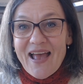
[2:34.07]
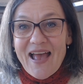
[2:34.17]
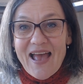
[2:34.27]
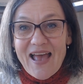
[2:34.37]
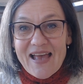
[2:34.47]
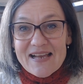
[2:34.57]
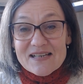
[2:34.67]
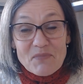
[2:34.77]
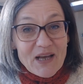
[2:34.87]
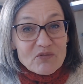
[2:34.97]

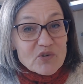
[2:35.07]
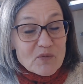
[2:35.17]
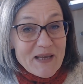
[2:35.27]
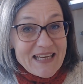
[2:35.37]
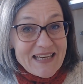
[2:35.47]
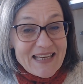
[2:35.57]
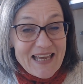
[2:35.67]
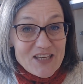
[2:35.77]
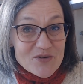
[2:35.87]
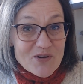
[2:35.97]
and
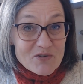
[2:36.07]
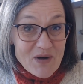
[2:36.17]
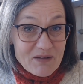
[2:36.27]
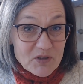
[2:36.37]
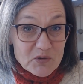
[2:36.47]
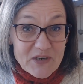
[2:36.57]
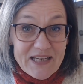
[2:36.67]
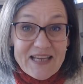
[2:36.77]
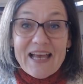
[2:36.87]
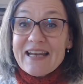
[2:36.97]
mindfulmaking.au on
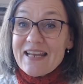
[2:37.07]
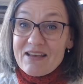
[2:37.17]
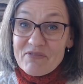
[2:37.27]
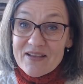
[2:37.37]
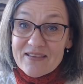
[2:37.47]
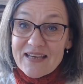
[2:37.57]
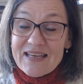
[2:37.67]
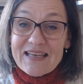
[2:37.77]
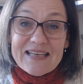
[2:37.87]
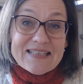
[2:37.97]
Ravelry, and
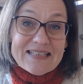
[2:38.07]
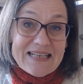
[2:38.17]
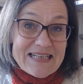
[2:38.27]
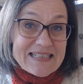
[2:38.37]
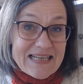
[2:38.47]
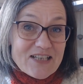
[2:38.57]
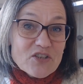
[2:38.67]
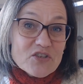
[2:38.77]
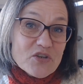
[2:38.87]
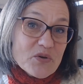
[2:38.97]
everything is linked
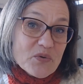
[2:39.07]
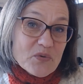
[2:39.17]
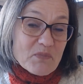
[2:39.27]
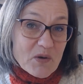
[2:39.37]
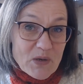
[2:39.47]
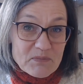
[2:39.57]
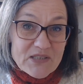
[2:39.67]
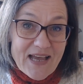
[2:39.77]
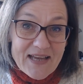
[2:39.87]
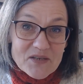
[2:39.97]
into my
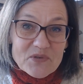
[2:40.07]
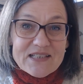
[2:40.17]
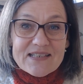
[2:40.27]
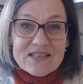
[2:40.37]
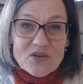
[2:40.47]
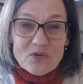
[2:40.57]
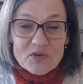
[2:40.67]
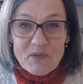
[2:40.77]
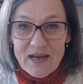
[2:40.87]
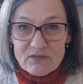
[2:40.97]
website, which is called
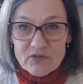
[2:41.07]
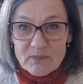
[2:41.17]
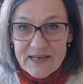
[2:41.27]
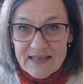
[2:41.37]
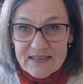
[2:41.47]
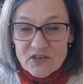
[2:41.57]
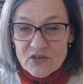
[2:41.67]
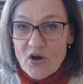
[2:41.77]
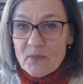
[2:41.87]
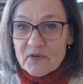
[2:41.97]

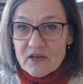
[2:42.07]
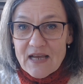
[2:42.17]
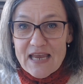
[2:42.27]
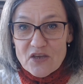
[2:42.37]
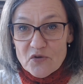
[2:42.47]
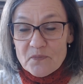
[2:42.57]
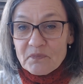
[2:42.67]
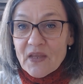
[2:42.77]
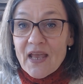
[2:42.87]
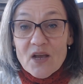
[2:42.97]
mindfulmaking.com.au,
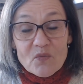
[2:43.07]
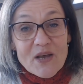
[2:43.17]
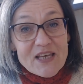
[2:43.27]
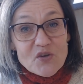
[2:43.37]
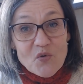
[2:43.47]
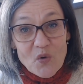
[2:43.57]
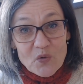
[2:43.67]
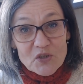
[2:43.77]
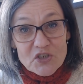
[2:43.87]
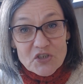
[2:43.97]
where you
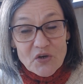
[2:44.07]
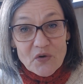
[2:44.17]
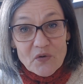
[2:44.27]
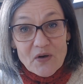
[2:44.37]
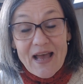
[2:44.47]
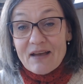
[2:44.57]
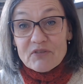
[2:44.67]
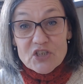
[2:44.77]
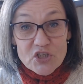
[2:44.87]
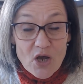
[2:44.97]
also have
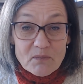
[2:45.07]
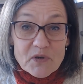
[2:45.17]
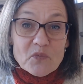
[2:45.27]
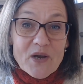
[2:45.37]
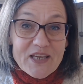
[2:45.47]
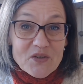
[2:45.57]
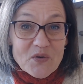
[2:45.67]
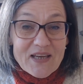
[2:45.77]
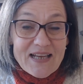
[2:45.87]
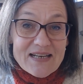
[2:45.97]
the shop where you
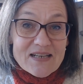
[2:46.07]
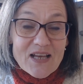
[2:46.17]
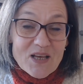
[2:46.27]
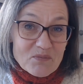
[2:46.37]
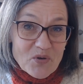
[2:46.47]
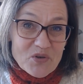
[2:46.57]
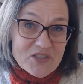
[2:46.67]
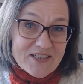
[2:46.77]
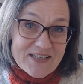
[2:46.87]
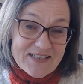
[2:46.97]
can
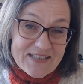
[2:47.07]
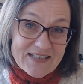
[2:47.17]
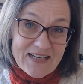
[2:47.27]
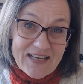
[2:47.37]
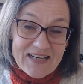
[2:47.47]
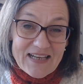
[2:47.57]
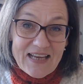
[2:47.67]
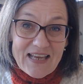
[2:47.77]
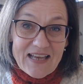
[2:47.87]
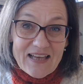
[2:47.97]
purchase
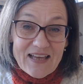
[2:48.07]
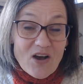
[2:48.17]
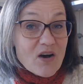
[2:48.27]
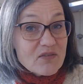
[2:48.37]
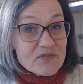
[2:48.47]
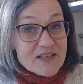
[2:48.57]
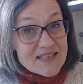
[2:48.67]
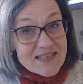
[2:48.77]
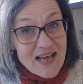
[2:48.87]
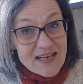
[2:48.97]
any of the
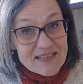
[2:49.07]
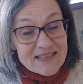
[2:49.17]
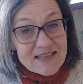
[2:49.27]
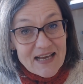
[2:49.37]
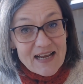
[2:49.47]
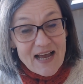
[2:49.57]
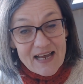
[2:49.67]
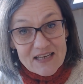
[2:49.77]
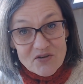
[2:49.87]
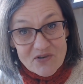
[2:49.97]
designs that
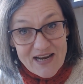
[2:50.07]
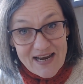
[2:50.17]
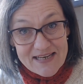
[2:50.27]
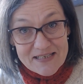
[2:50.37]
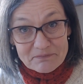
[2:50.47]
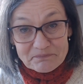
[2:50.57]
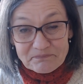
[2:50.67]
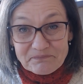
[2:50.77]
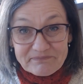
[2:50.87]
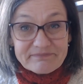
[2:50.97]
I create.
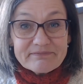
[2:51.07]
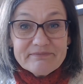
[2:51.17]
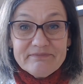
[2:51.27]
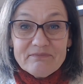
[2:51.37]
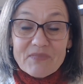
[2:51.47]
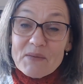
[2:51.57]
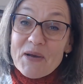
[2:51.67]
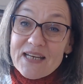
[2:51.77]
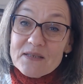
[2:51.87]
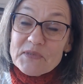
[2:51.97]
My
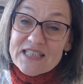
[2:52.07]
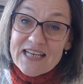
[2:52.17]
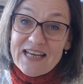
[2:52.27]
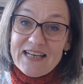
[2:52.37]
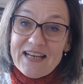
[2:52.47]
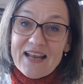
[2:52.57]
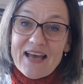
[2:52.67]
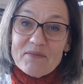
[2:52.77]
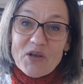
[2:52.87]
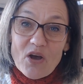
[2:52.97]
name is Jane and
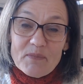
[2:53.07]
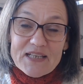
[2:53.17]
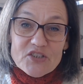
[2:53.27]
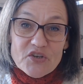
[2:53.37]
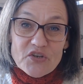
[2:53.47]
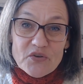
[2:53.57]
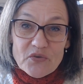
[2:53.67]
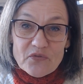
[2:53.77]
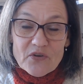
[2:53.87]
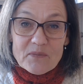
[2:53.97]
I'm coming to you
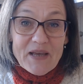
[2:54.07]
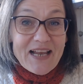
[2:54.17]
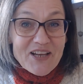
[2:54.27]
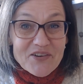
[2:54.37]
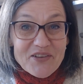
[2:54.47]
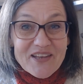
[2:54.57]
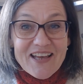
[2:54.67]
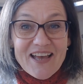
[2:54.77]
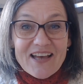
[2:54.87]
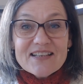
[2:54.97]
from Allerød,
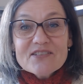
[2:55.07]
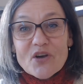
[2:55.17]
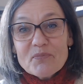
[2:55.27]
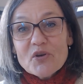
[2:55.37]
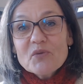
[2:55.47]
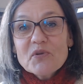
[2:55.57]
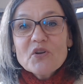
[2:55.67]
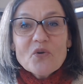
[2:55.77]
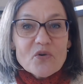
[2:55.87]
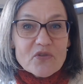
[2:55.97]
a suburb
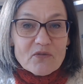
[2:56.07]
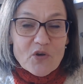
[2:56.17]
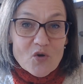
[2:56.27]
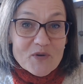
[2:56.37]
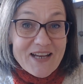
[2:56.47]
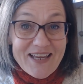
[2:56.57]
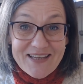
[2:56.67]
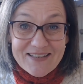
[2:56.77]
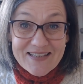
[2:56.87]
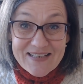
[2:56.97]
north of
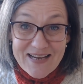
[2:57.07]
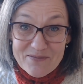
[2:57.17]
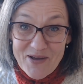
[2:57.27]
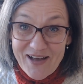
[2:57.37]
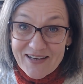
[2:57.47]
Copenhagen in Denmark.